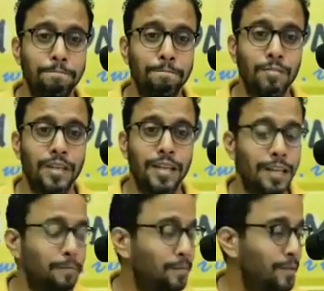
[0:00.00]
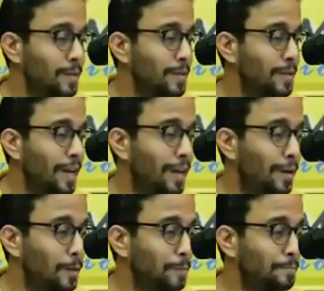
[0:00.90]
Hillel,
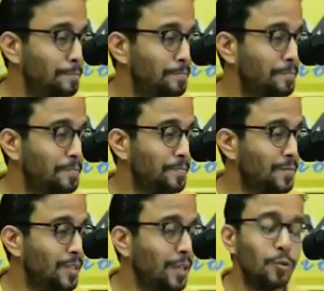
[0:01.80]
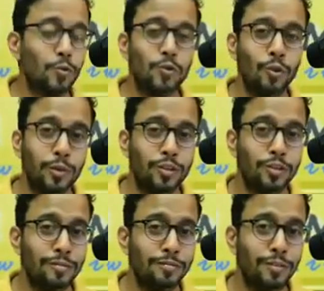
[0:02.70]
um thank you so
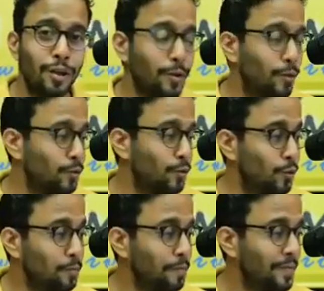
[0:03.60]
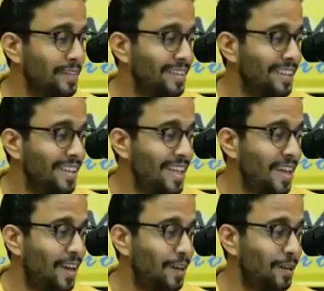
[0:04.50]
much for coming on the show,
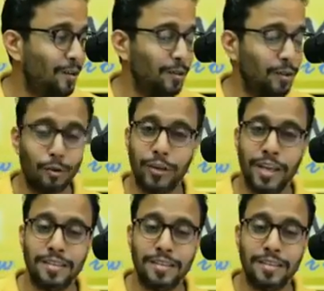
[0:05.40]
on the broadcast.